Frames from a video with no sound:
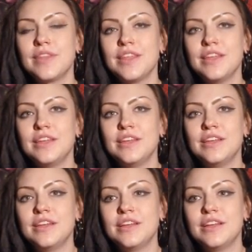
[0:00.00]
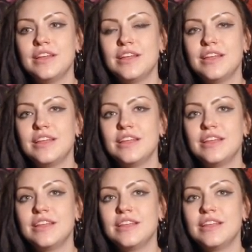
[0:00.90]

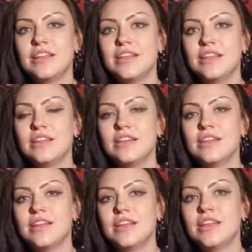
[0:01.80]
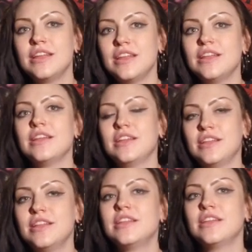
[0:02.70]

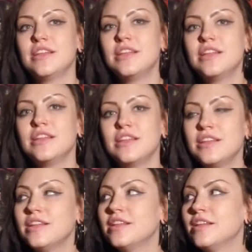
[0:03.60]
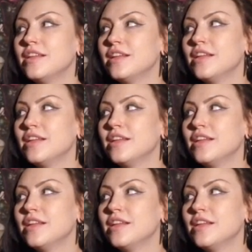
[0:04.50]
(silent)